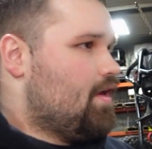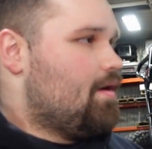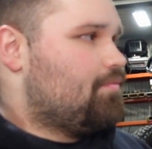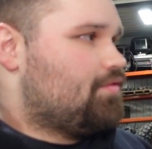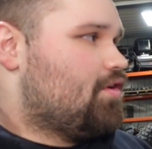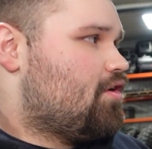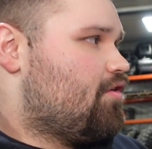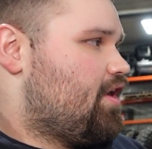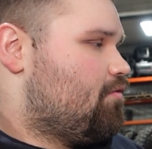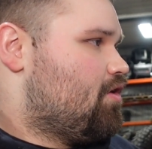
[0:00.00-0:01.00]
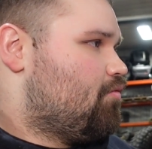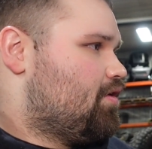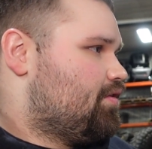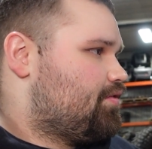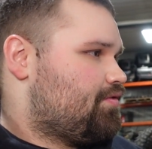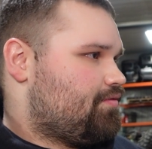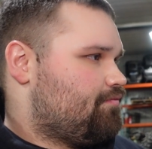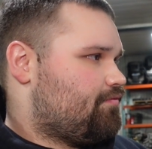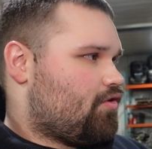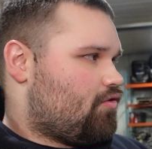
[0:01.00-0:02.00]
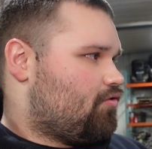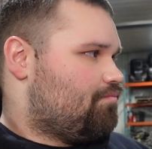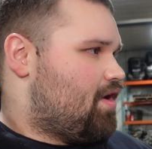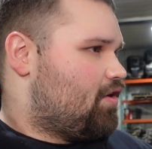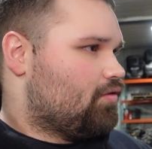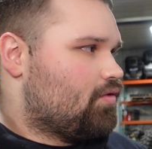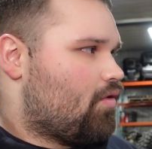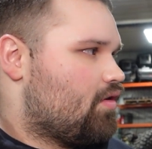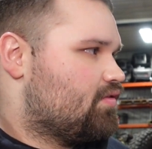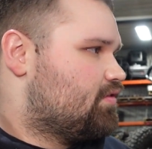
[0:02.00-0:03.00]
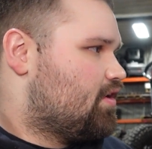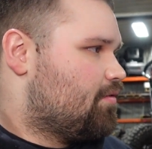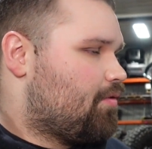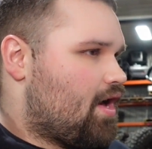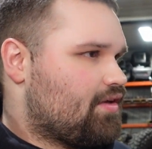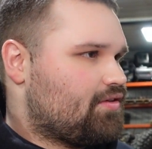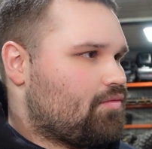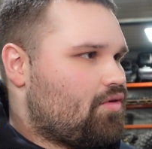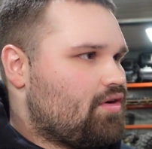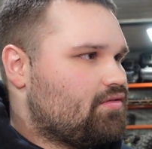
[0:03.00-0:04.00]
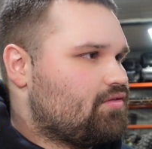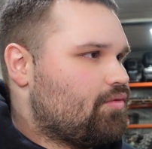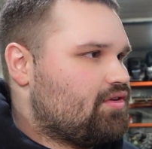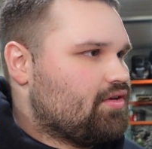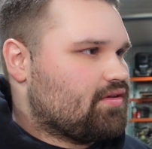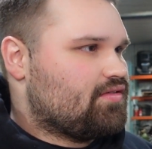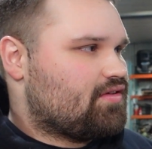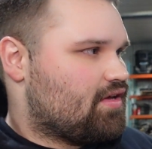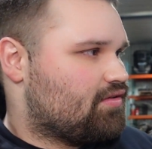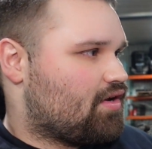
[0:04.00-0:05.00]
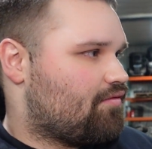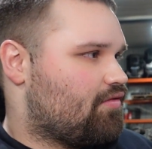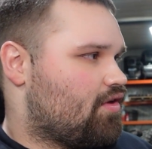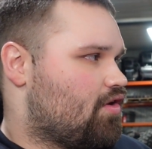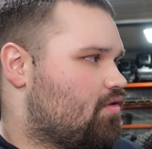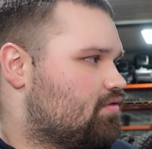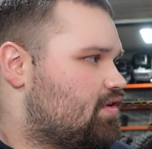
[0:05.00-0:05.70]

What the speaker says: Yep, so he went with full metal doors instead of the plastic ones, so we took the skins off of those.